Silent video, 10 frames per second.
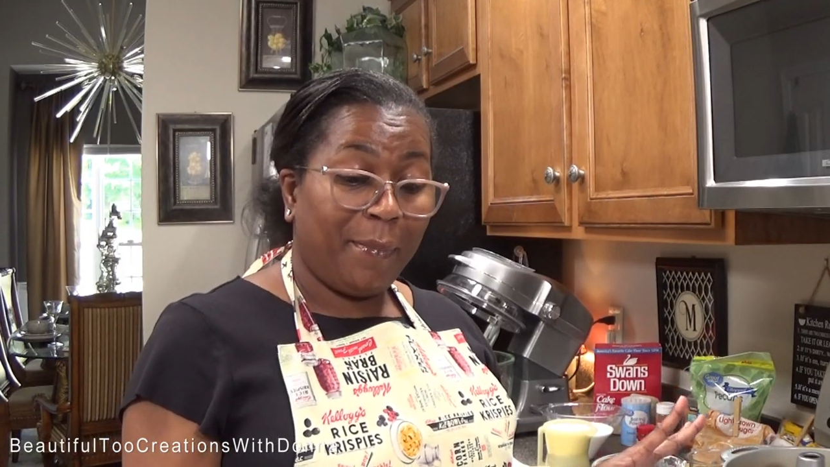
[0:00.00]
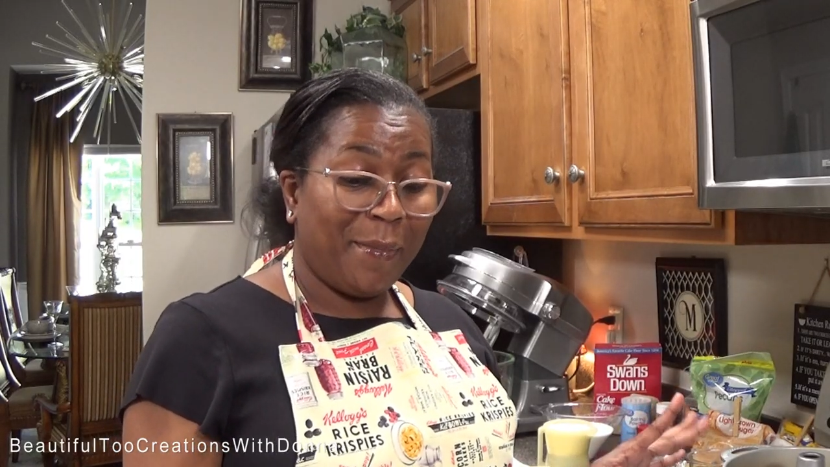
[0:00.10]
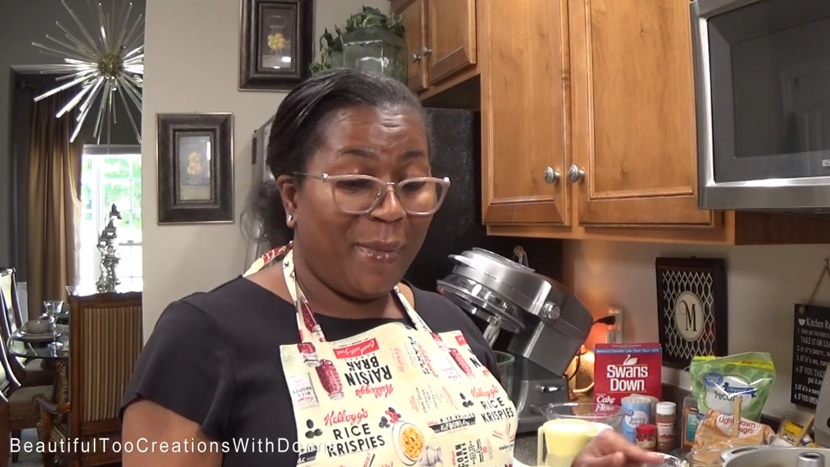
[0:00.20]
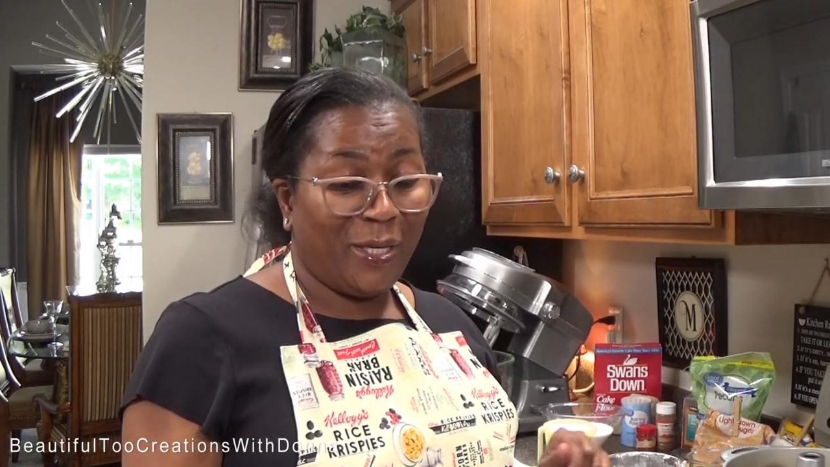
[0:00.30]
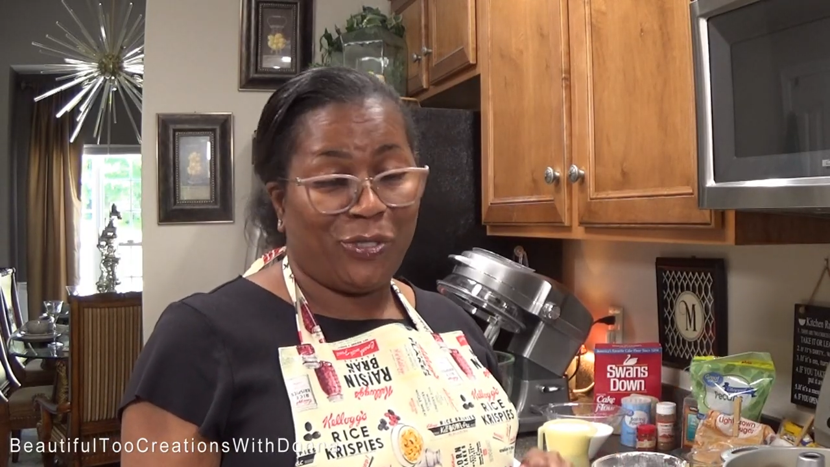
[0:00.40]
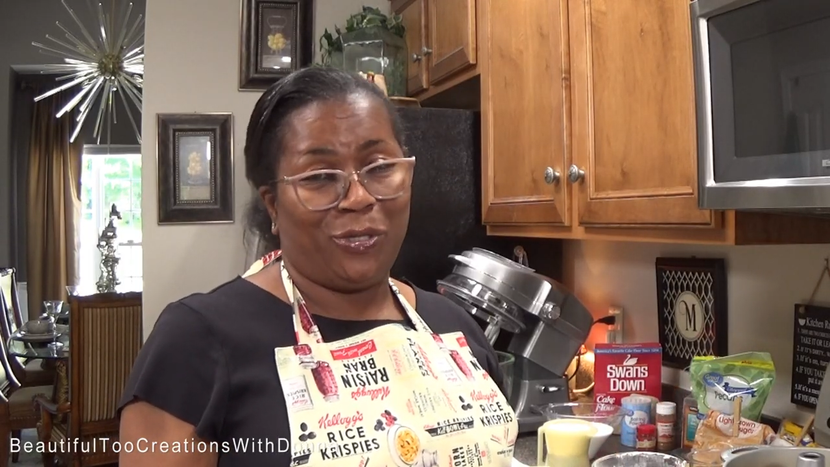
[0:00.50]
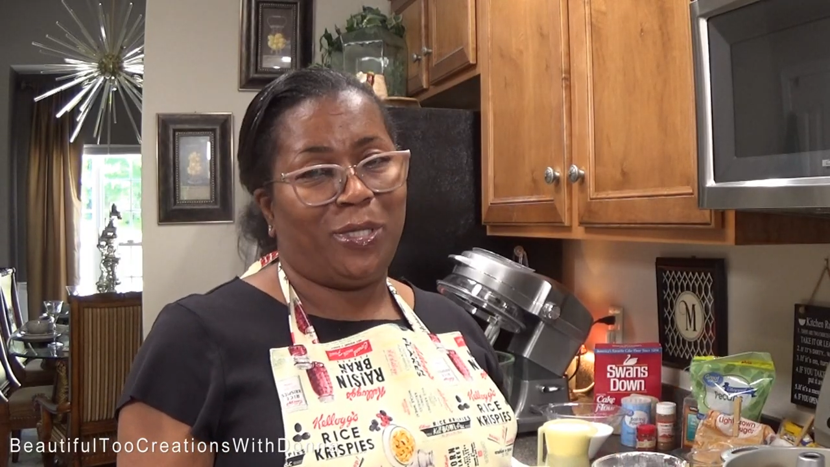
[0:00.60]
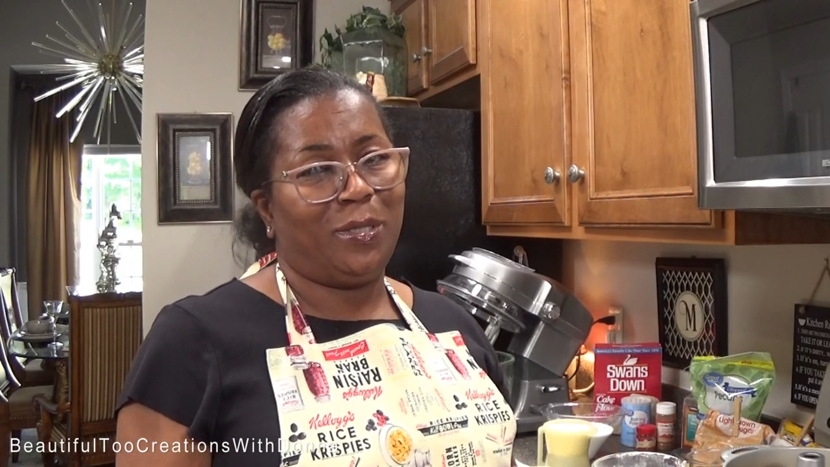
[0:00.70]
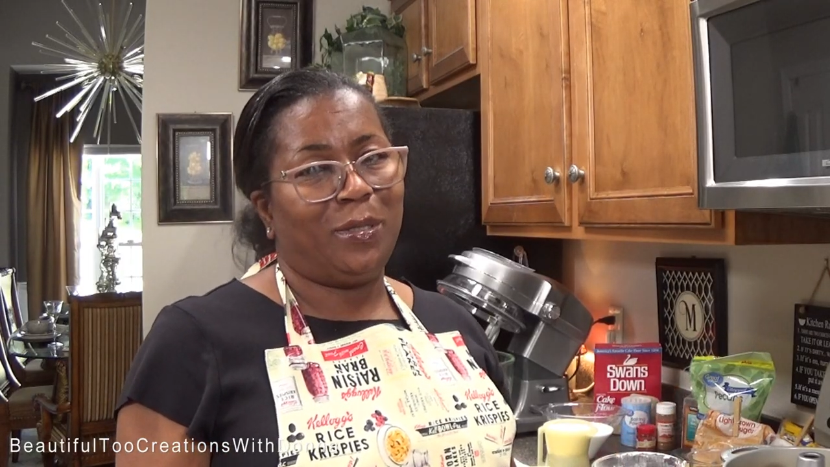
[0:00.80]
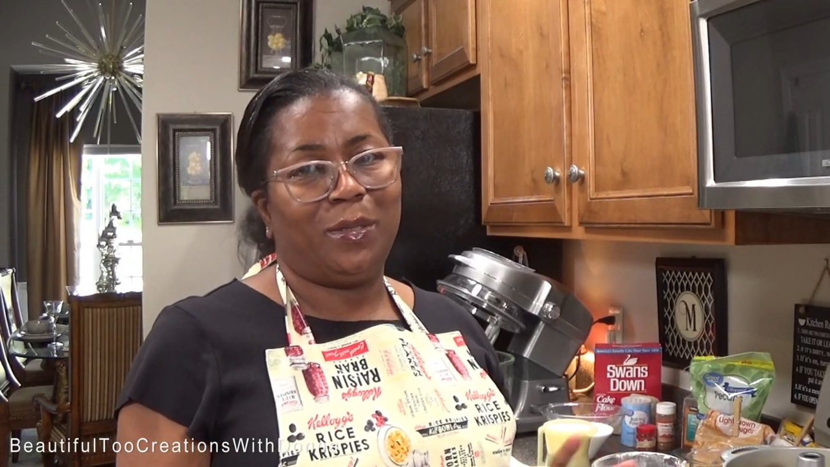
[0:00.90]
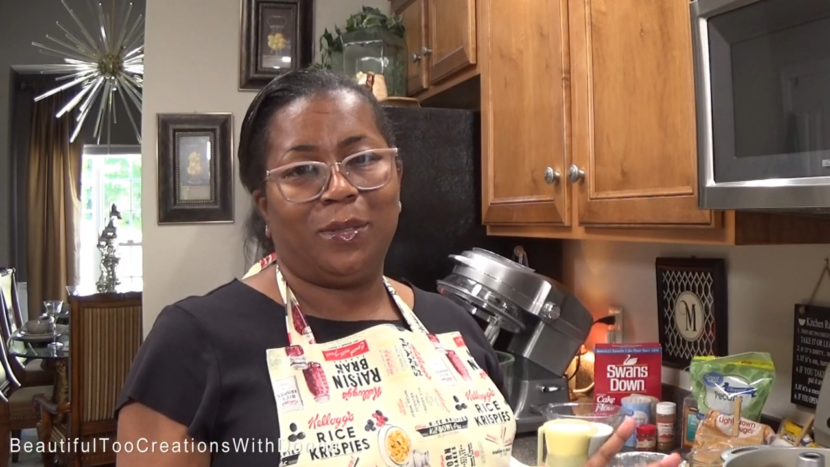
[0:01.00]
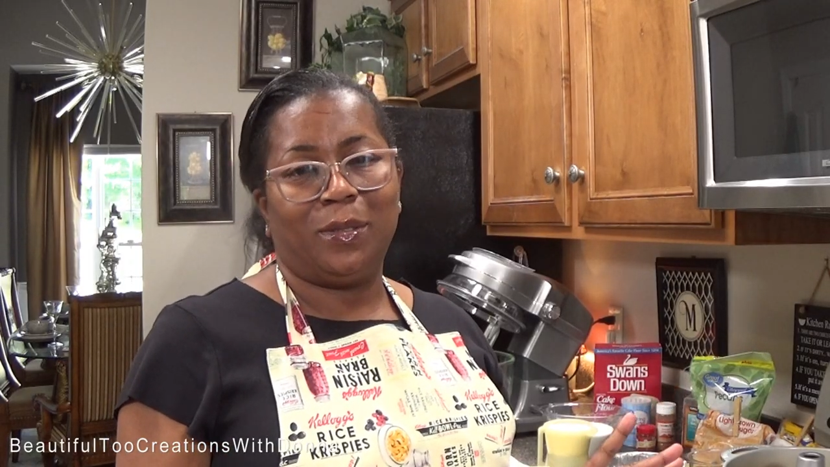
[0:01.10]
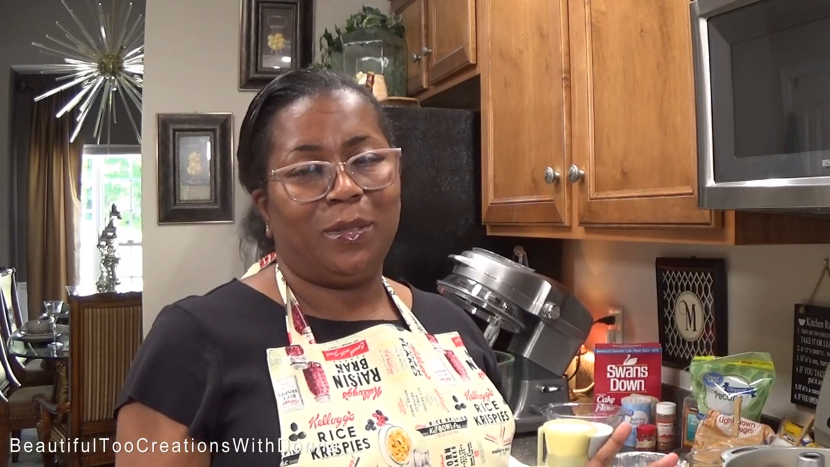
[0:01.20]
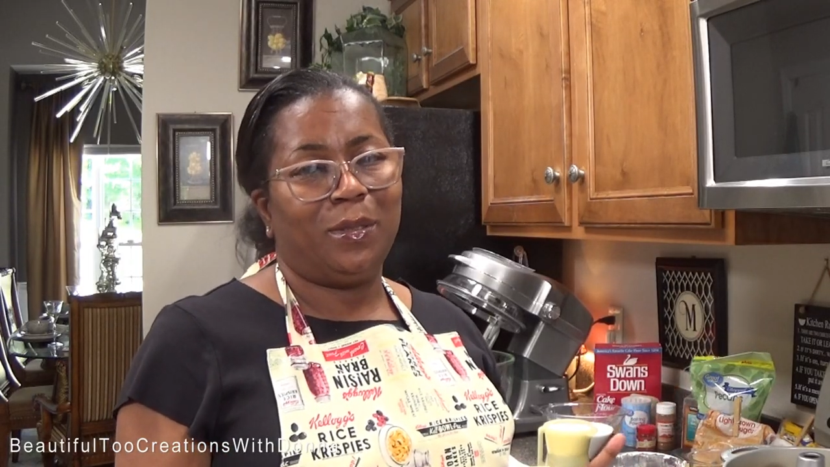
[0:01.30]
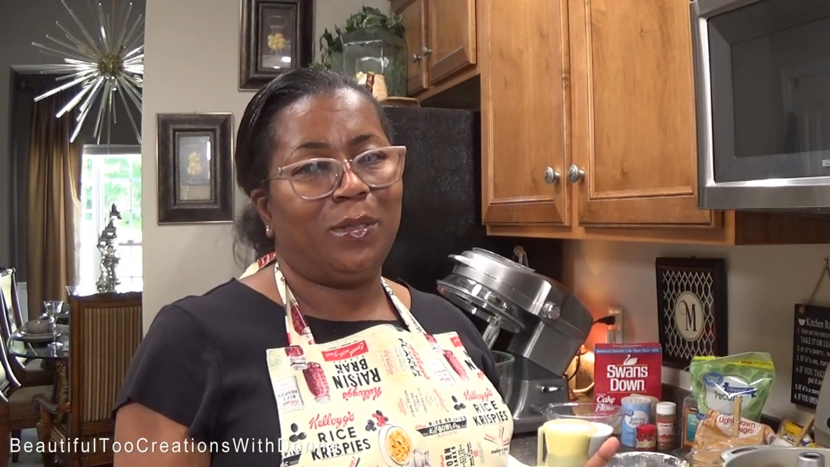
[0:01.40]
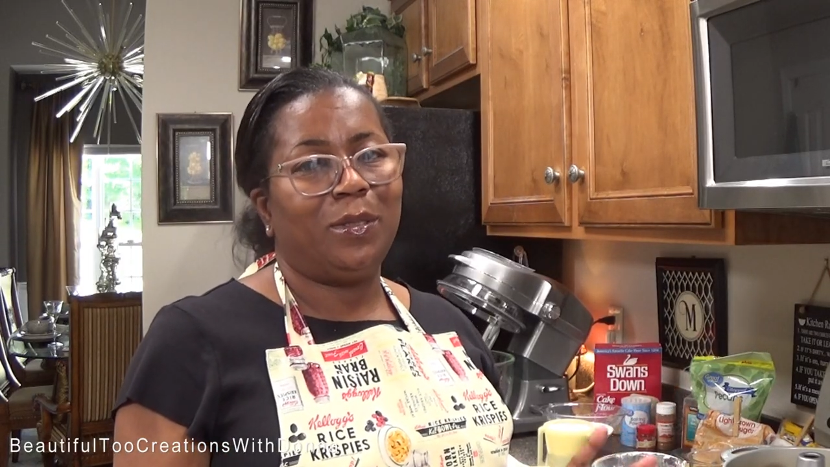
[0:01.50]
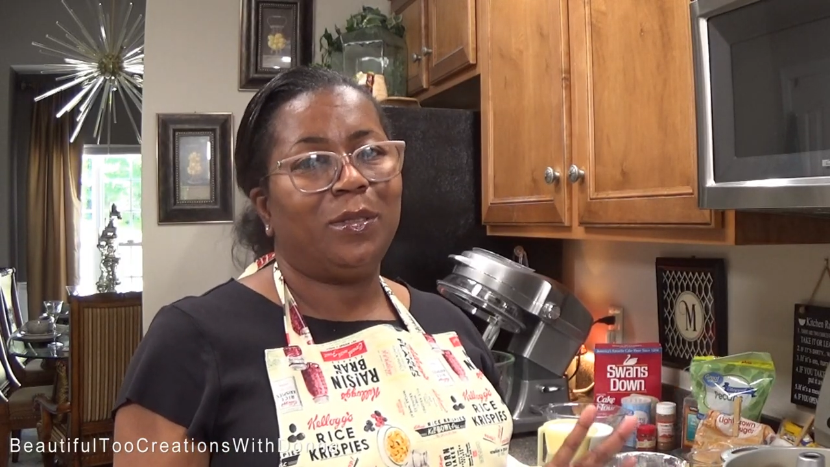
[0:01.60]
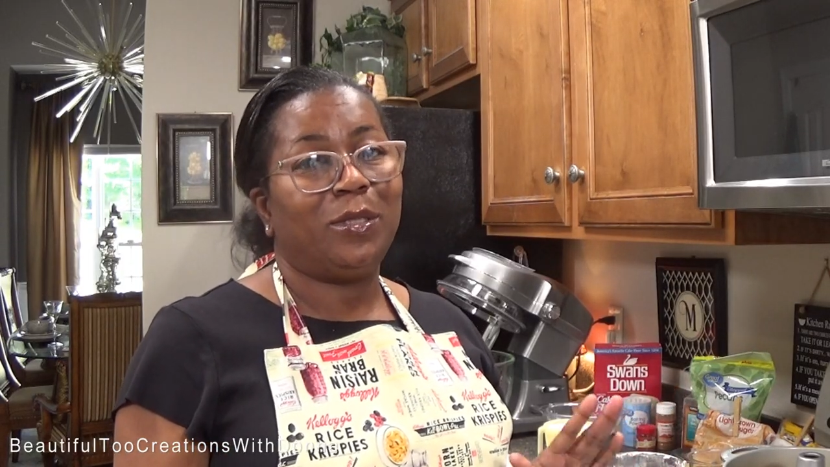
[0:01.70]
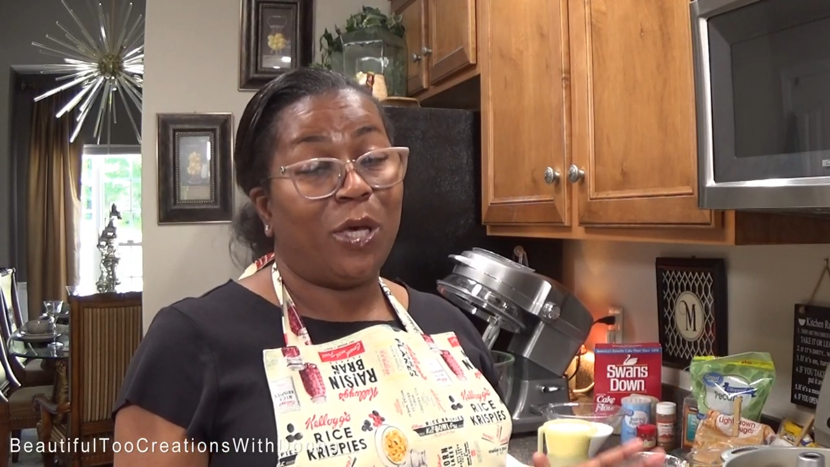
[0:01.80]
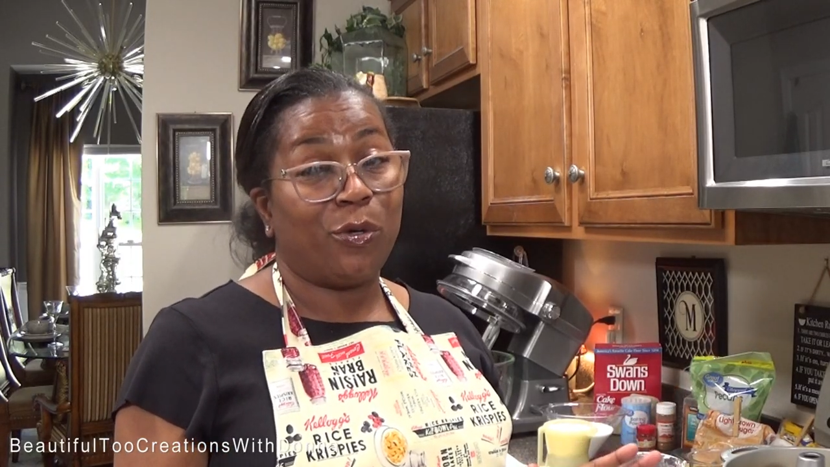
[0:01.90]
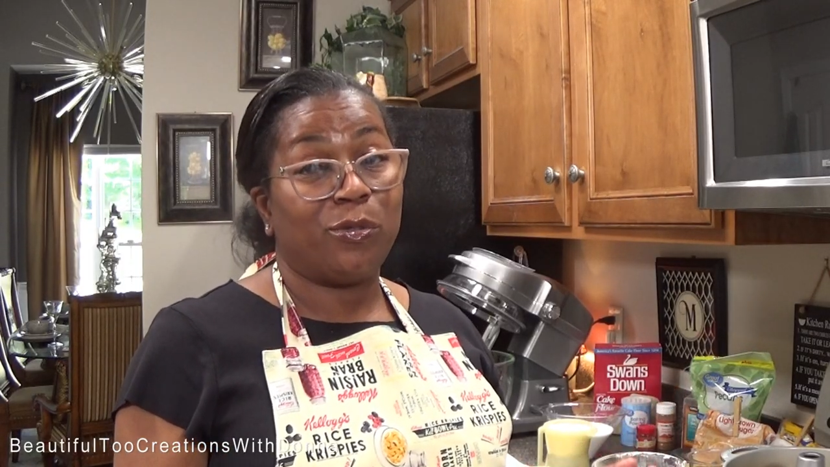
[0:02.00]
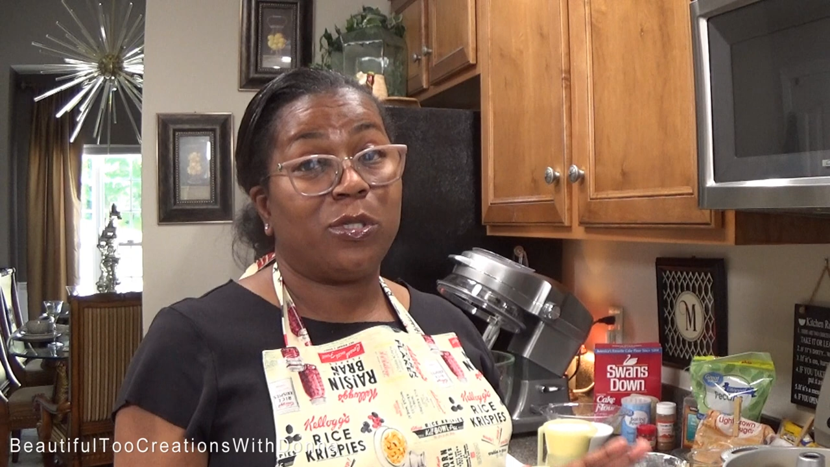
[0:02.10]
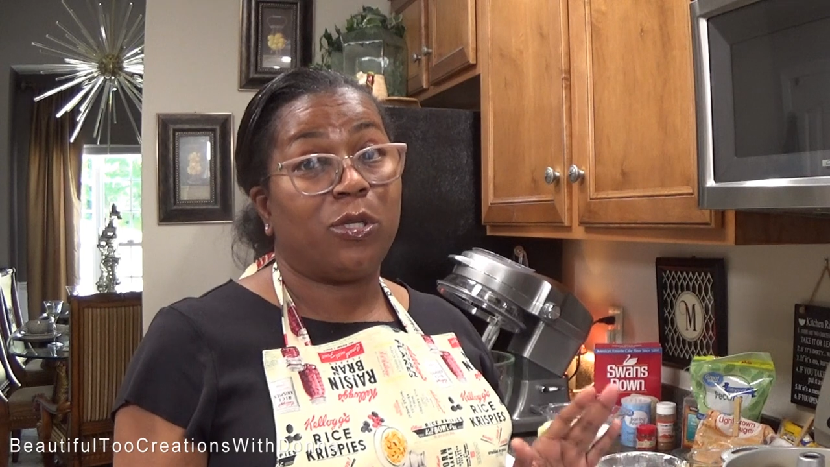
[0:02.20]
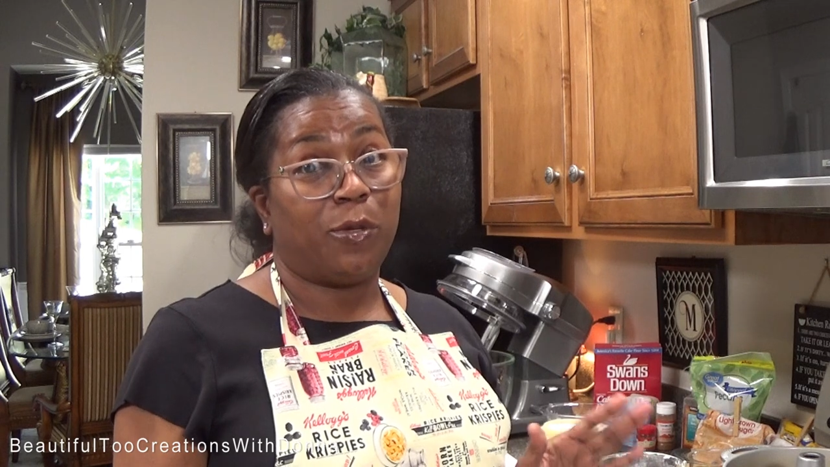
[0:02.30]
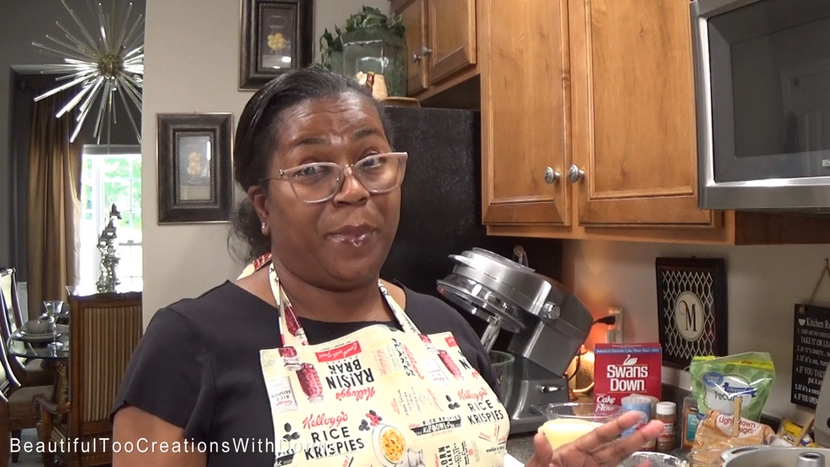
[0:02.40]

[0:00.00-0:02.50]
But make sure you toast